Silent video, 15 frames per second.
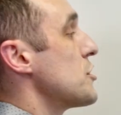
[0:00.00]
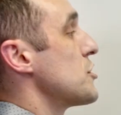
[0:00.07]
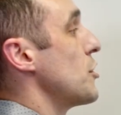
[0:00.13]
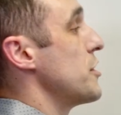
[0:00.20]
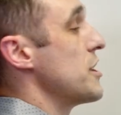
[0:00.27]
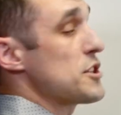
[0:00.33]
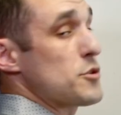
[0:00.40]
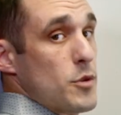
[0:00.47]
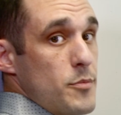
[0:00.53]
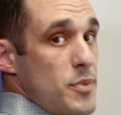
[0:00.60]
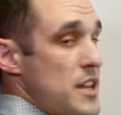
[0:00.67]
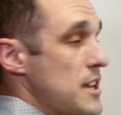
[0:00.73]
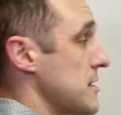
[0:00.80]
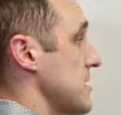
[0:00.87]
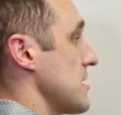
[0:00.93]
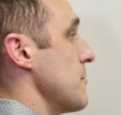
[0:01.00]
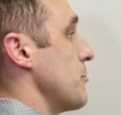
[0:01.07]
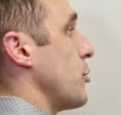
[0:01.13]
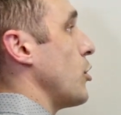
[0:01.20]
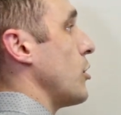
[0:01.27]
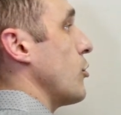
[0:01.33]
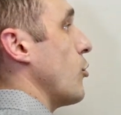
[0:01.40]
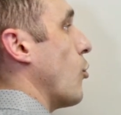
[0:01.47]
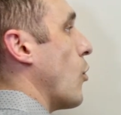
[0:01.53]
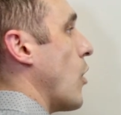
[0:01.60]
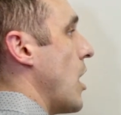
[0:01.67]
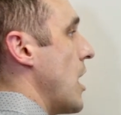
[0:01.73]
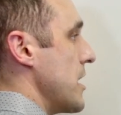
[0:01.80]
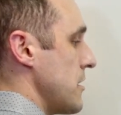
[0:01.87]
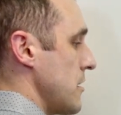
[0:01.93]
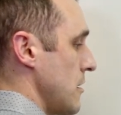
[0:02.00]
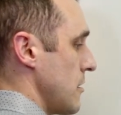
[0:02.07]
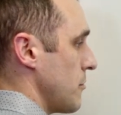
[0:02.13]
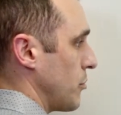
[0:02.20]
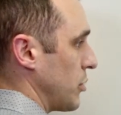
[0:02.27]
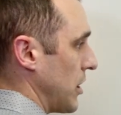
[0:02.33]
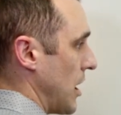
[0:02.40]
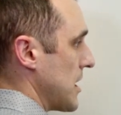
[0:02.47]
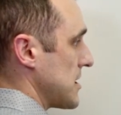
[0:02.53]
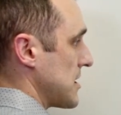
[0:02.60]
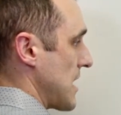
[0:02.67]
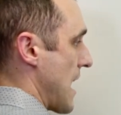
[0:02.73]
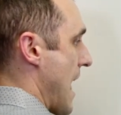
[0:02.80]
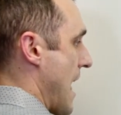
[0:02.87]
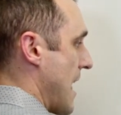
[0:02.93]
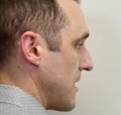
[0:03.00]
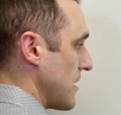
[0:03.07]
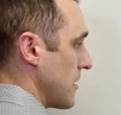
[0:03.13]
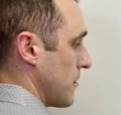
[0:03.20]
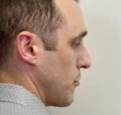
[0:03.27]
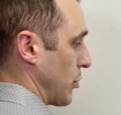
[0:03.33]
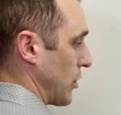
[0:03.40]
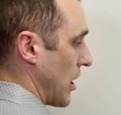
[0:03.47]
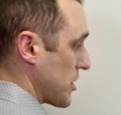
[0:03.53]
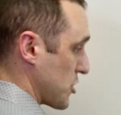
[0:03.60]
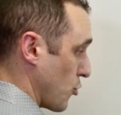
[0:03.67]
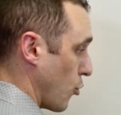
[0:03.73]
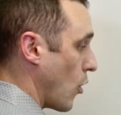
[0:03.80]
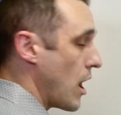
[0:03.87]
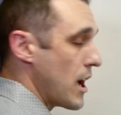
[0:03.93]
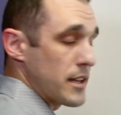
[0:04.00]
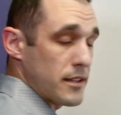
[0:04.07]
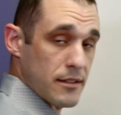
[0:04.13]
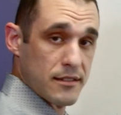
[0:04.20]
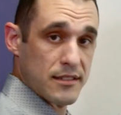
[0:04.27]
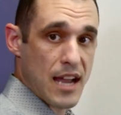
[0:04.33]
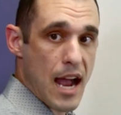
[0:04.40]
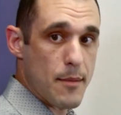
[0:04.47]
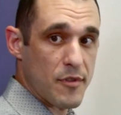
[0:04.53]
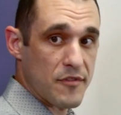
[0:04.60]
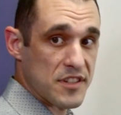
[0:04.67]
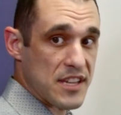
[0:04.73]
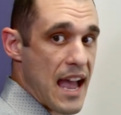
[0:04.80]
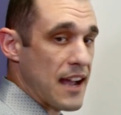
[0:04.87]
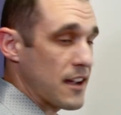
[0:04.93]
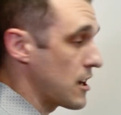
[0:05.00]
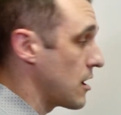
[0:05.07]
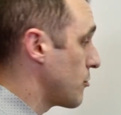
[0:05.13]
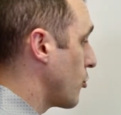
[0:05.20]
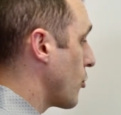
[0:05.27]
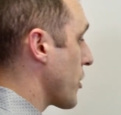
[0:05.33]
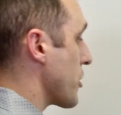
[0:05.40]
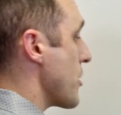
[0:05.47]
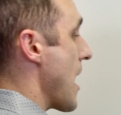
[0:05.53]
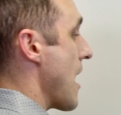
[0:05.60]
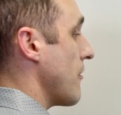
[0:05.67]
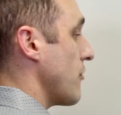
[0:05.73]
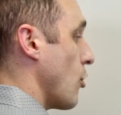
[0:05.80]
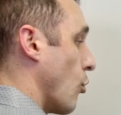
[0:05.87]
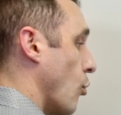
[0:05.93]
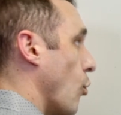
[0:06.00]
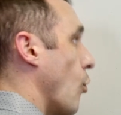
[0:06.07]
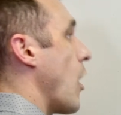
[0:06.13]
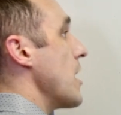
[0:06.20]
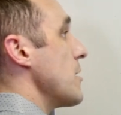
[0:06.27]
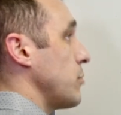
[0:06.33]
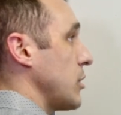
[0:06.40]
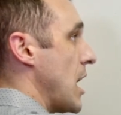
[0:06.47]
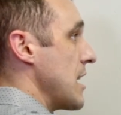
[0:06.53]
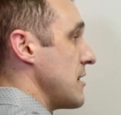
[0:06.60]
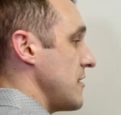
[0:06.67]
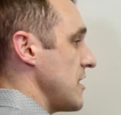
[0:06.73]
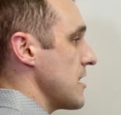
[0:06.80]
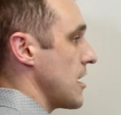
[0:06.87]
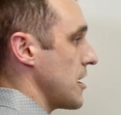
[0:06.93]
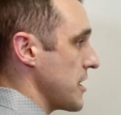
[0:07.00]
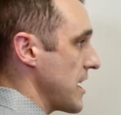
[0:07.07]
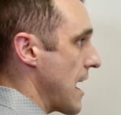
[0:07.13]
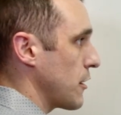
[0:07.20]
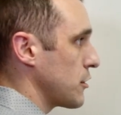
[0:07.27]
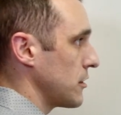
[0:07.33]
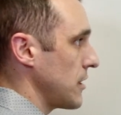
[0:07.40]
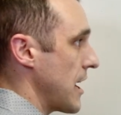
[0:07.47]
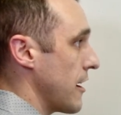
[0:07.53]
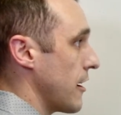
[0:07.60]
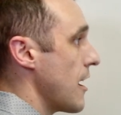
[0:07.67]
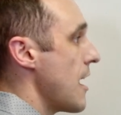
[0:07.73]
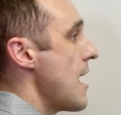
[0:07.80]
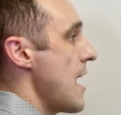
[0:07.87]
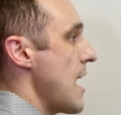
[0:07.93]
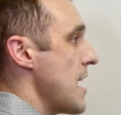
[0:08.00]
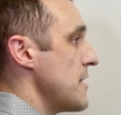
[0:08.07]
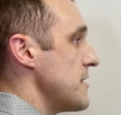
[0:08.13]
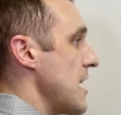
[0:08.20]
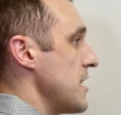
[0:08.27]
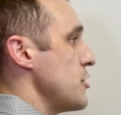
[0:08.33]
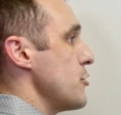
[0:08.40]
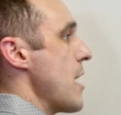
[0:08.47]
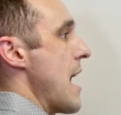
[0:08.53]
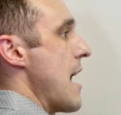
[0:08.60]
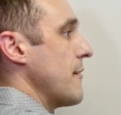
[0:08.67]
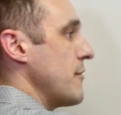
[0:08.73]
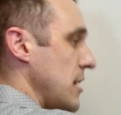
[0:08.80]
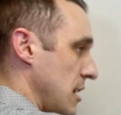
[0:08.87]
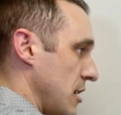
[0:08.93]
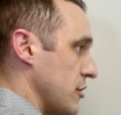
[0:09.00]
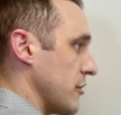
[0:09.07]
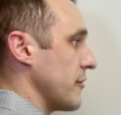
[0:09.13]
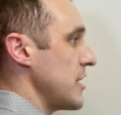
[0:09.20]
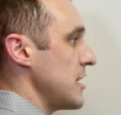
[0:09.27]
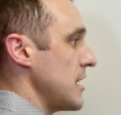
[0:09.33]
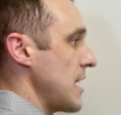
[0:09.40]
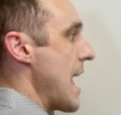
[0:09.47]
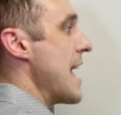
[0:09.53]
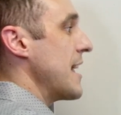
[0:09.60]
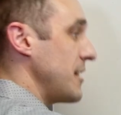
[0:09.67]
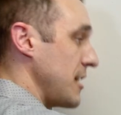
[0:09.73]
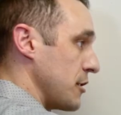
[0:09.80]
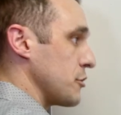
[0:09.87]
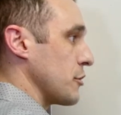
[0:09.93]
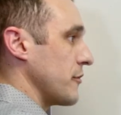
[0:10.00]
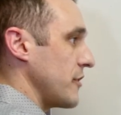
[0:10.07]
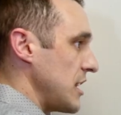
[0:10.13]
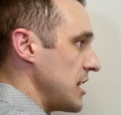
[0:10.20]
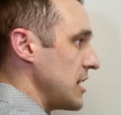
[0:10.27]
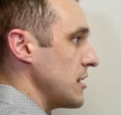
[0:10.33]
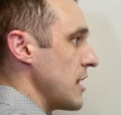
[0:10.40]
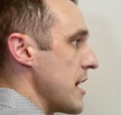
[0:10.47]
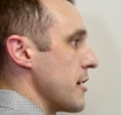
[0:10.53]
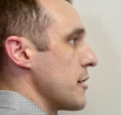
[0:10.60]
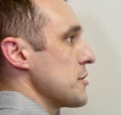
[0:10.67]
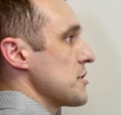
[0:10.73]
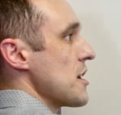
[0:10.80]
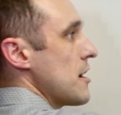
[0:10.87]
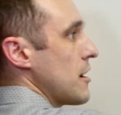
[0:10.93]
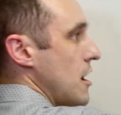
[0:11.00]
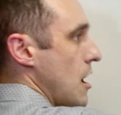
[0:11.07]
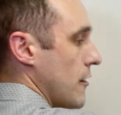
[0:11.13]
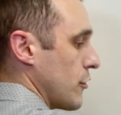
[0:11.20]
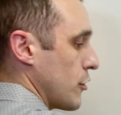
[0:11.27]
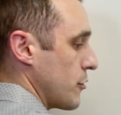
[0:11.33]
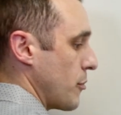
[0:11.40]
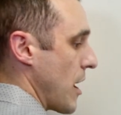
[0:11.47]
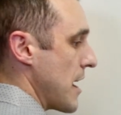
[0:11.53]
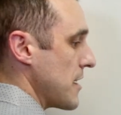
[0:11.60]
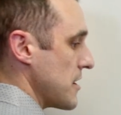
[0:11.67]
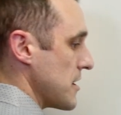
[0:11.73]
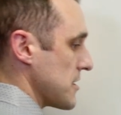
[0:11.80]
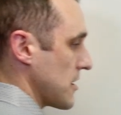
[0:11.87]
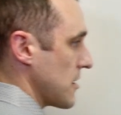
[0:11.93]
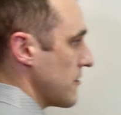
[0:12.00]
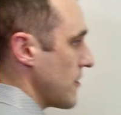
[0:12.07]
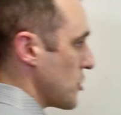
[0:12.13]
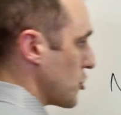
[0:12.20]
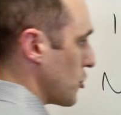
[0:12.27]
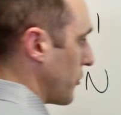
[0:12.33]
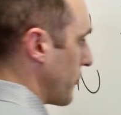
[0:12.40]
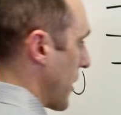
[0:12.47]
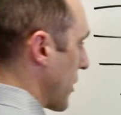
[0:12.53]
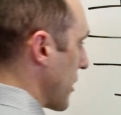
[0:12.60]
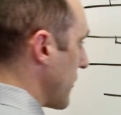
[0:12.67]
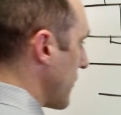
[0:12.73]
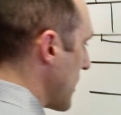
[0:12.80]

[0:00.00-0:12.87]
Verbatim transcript: So this would be a simple one plus n plus one type of stack up where you have one blind via on the outer layer and then you have intervening n intervening layers covered by this conventional buried